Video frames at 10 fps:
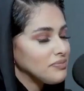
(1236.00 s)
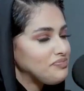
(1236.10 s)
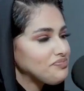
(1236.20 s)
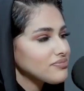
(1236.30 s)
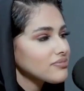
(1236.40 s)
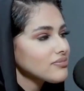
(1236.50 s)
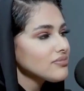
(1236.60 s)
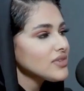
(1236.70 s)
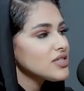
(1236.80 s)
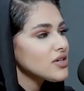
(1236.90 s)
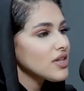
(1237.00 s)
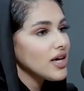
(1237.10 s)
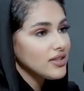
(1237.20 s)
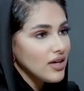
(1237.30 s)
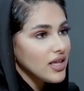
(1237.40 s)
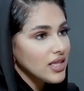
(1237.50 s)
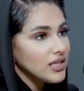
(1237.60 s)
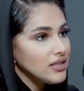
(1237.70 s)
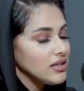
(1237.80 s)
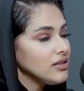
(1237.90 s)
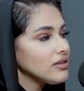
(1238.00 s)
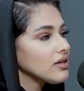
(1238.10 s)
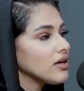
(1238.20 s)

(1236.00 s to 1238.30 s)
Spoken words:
me. So they did.